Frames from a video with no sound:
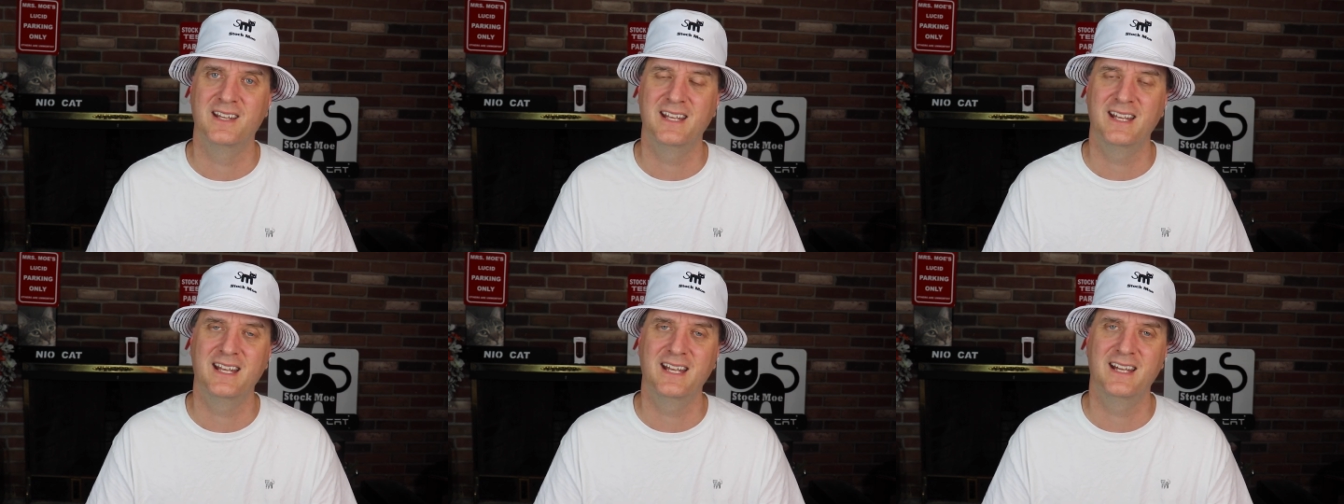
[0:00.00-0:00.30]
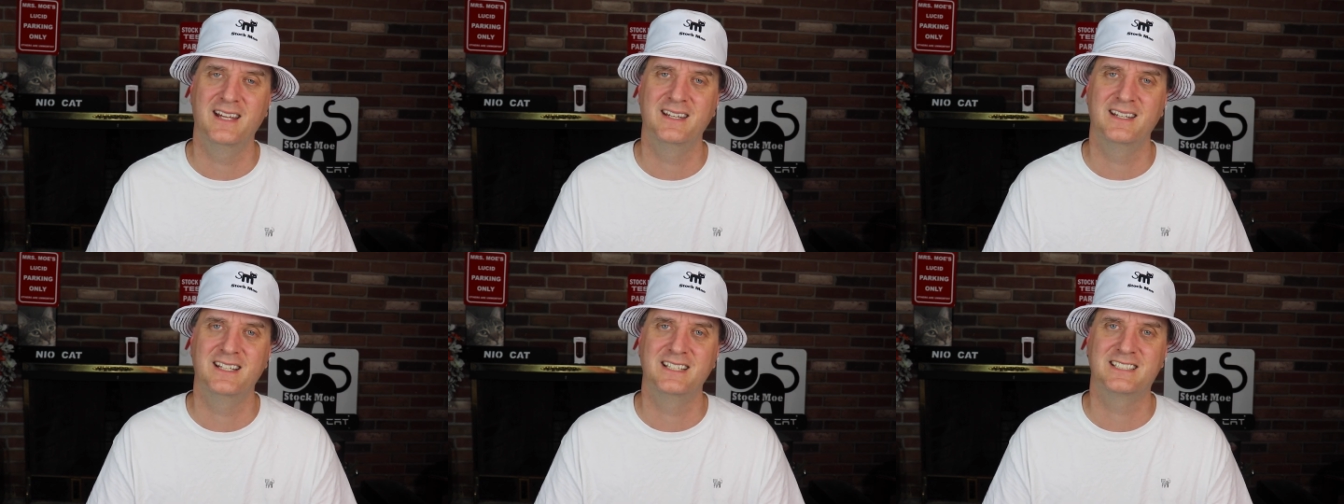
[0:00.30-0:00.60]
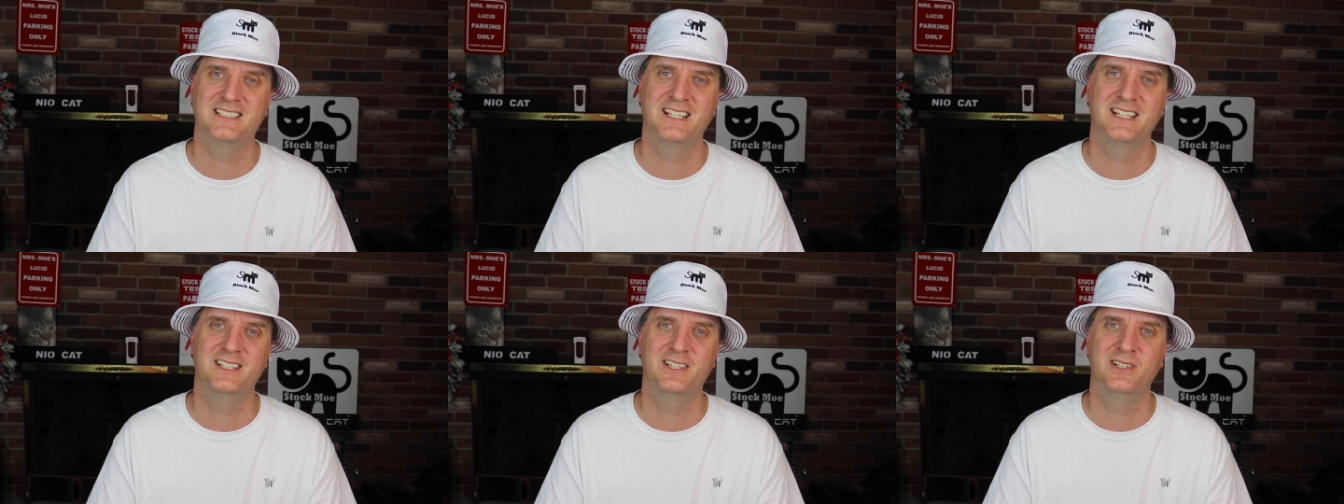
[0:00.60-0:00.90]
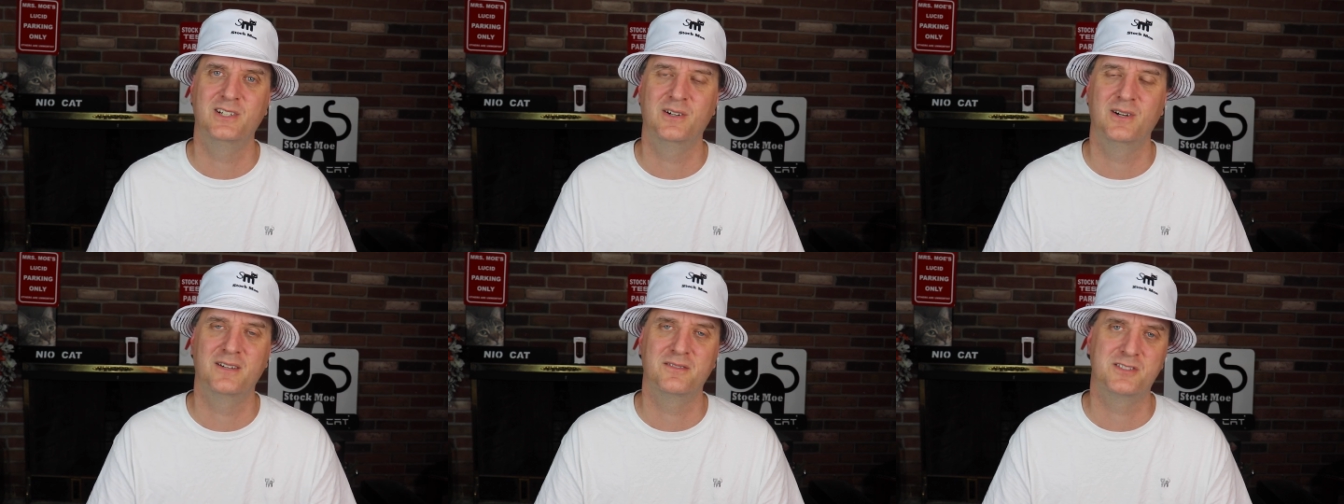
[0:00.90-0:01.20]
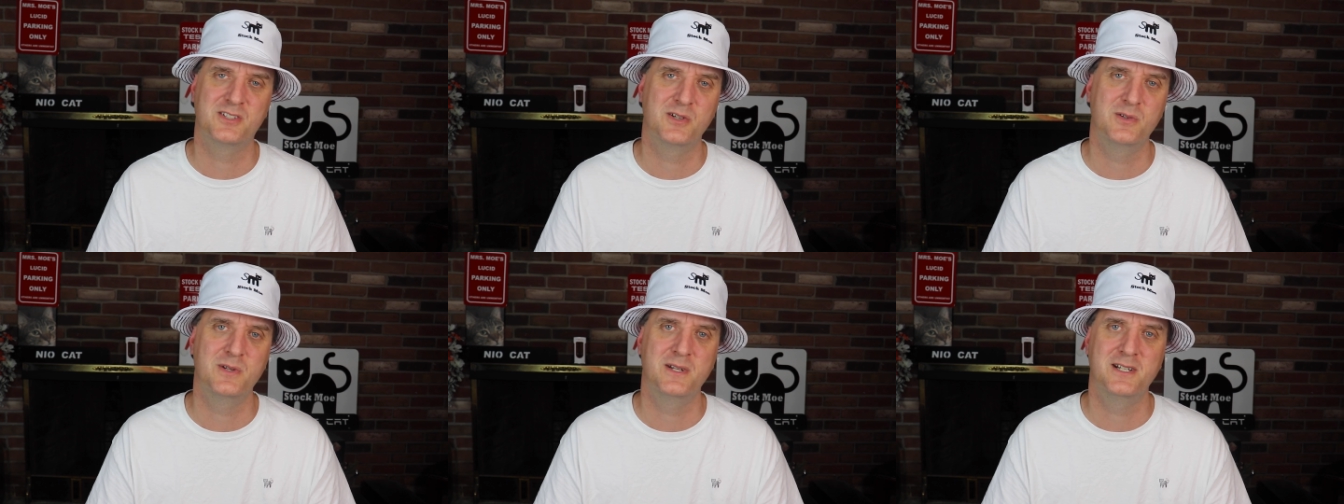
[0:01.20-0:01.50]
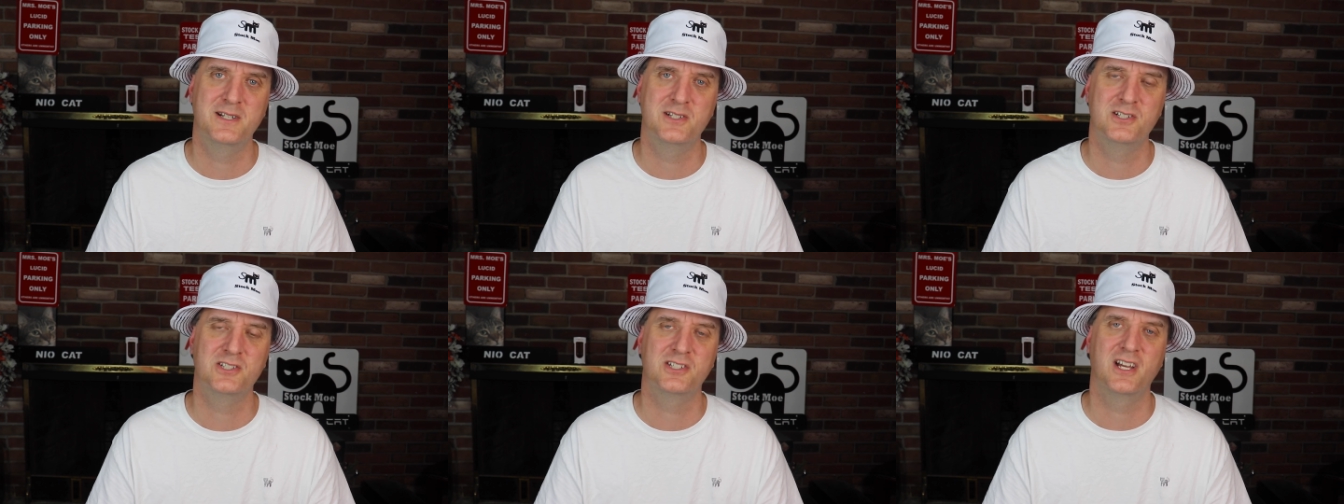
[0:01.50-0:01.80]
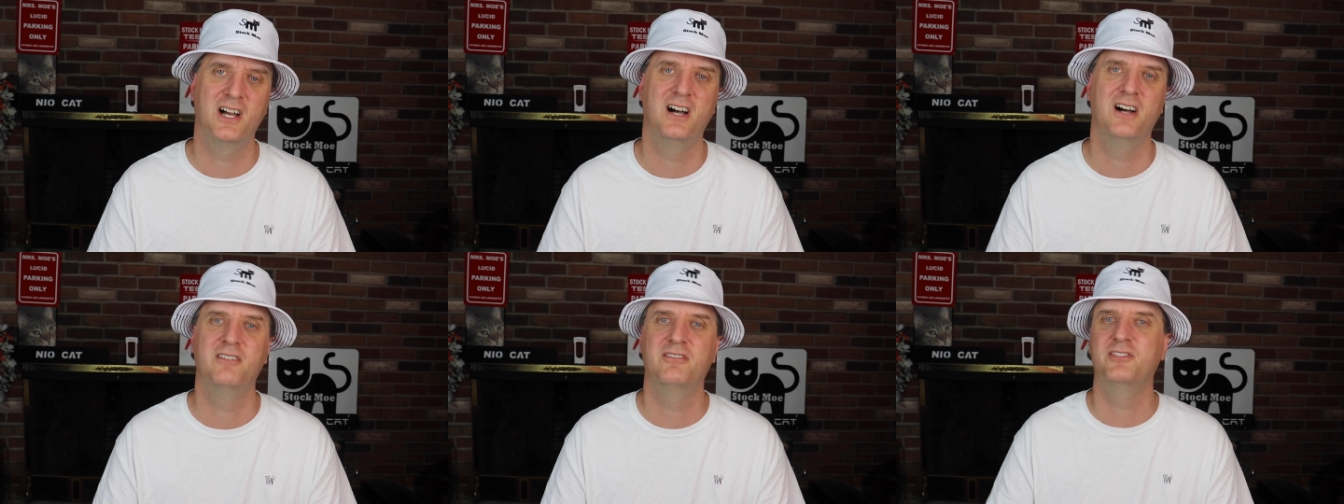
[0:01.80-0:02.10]
And they said, you don't have 2
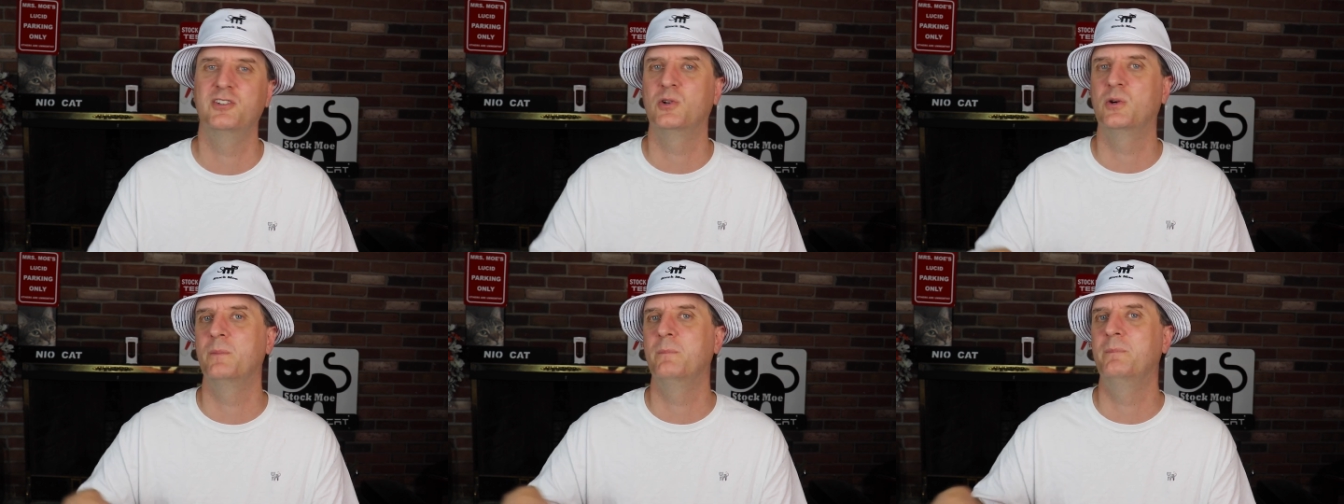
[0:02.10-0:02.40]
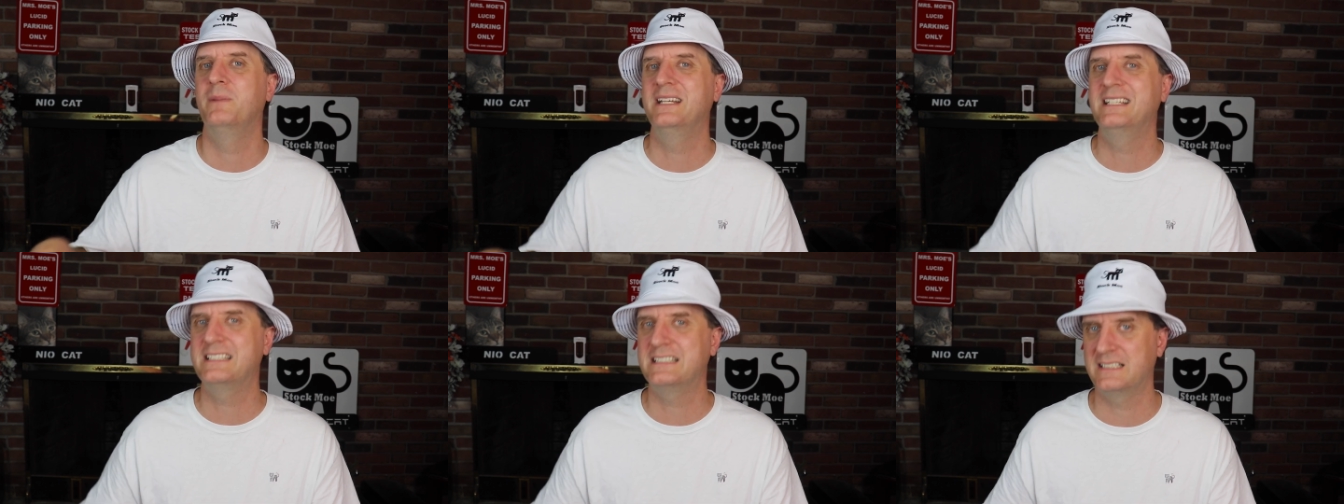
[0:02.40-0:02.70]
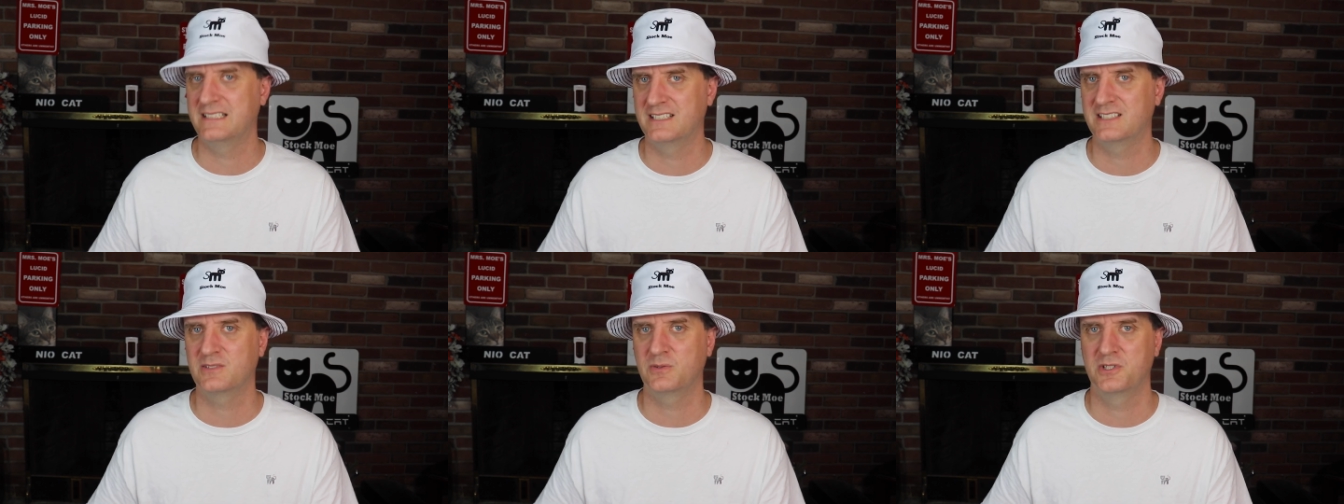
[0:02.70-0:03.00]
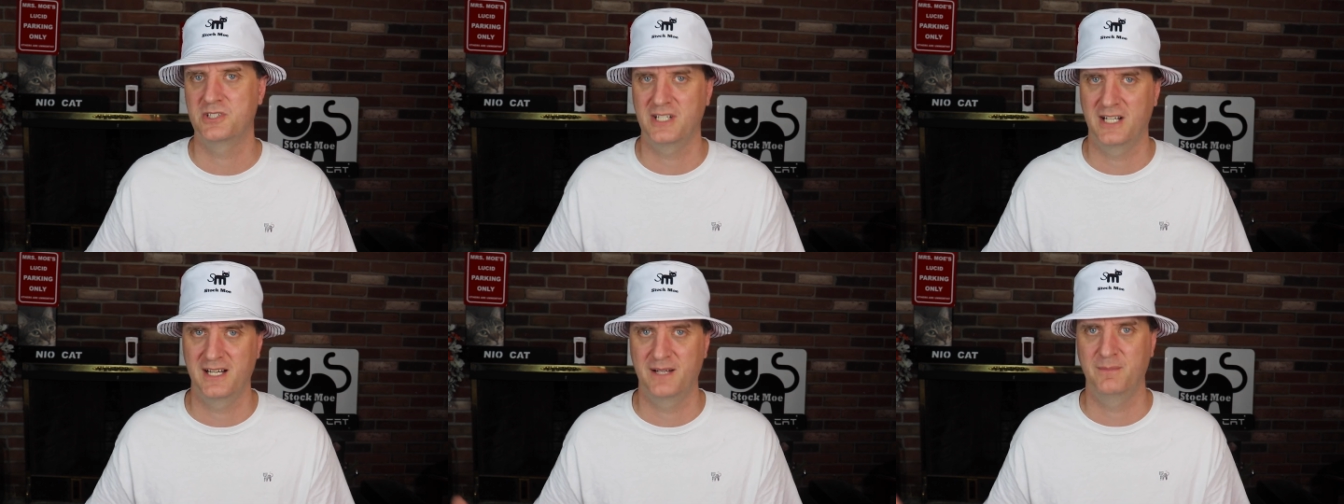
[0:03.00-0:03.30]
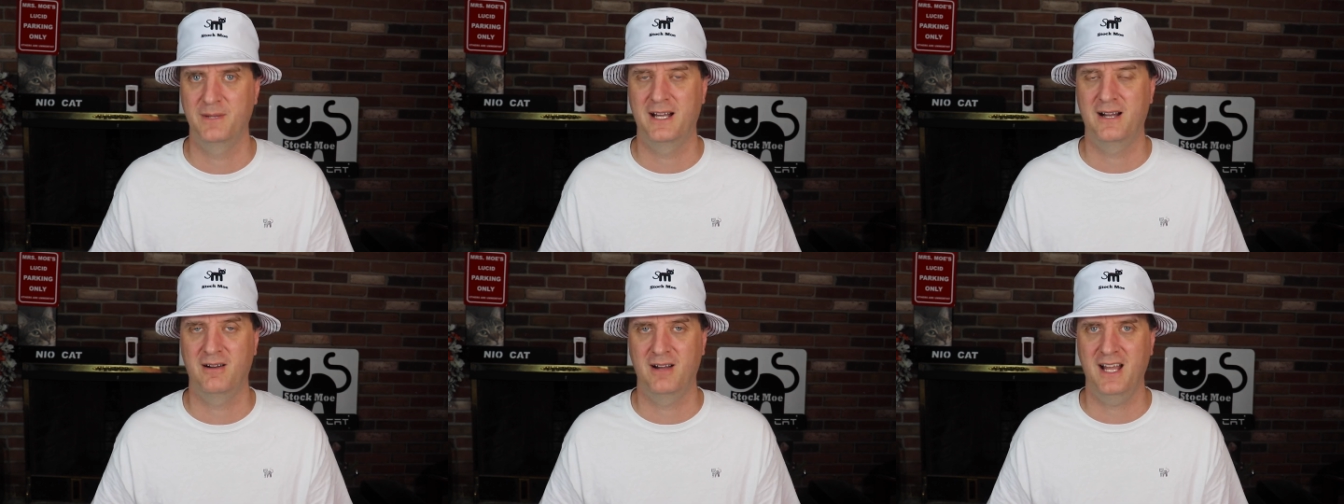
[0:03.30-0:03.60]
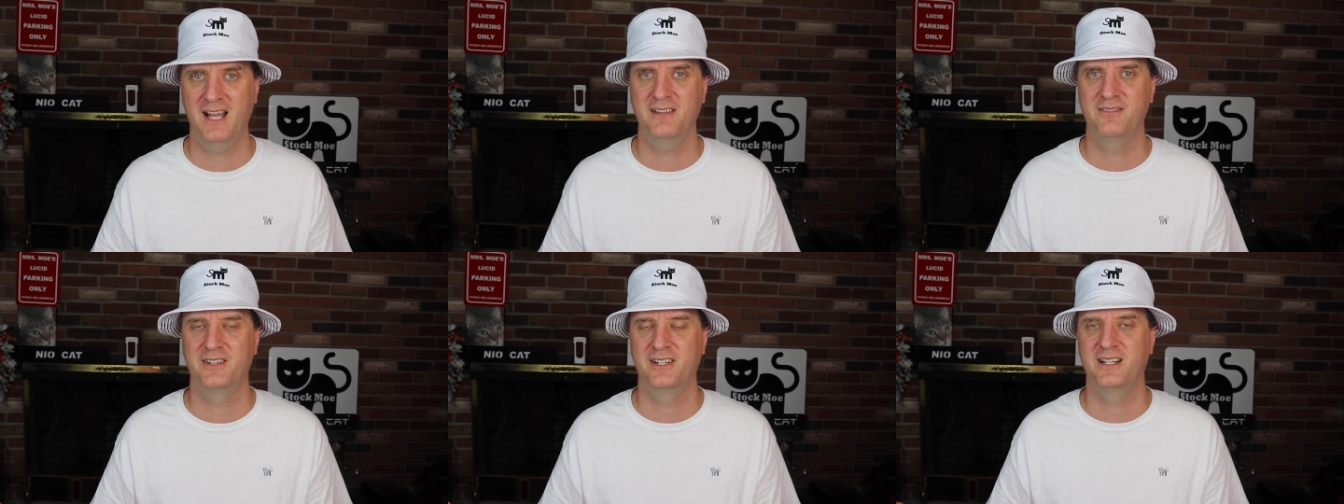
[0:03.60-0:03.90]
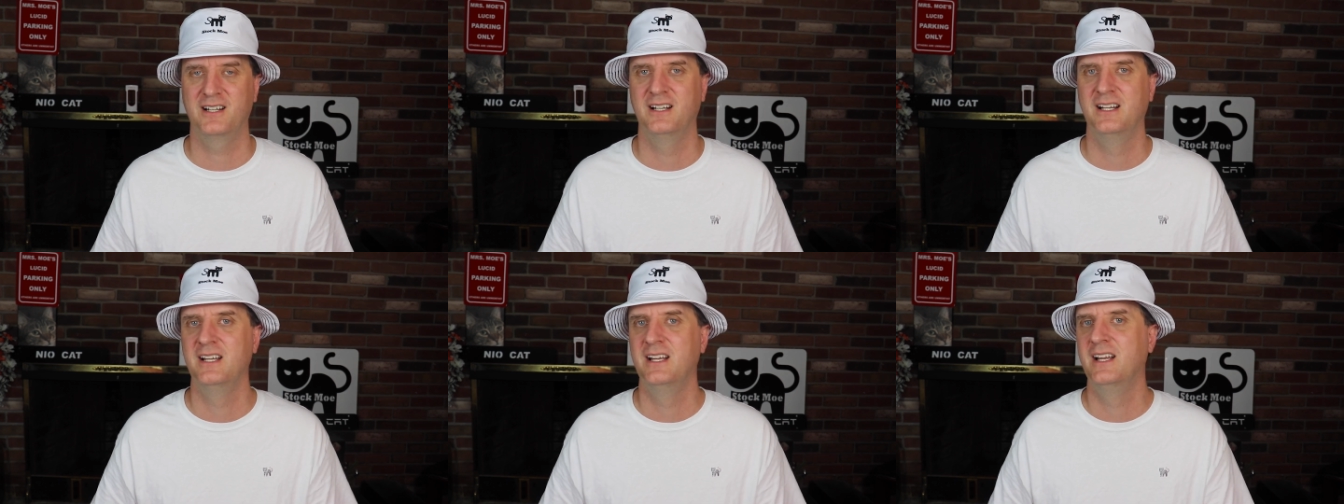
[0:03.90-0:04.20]
years of your business, which I now have
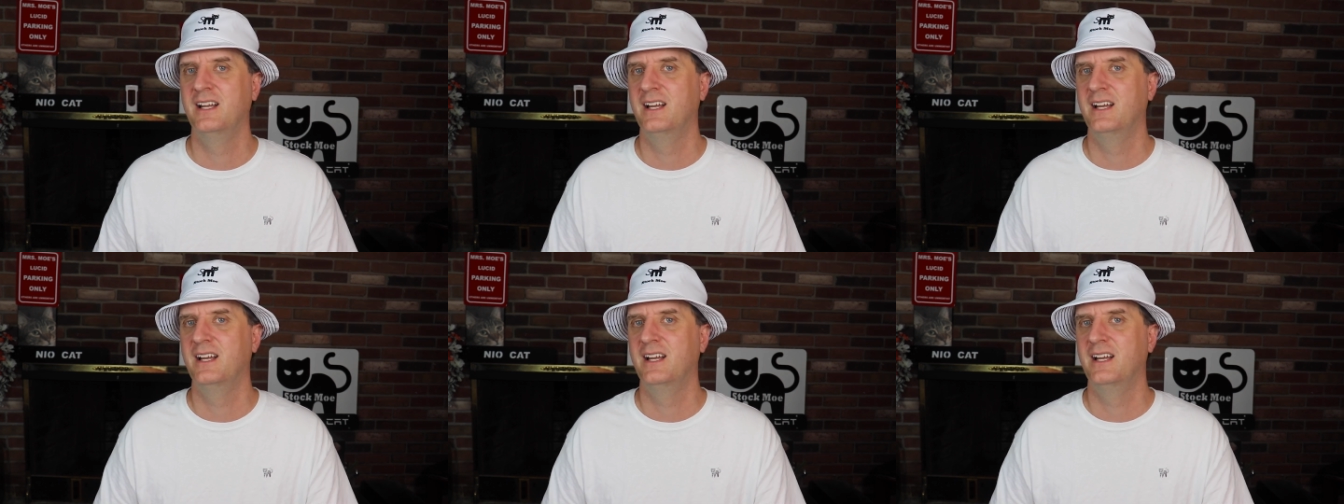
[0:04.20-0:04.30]
here,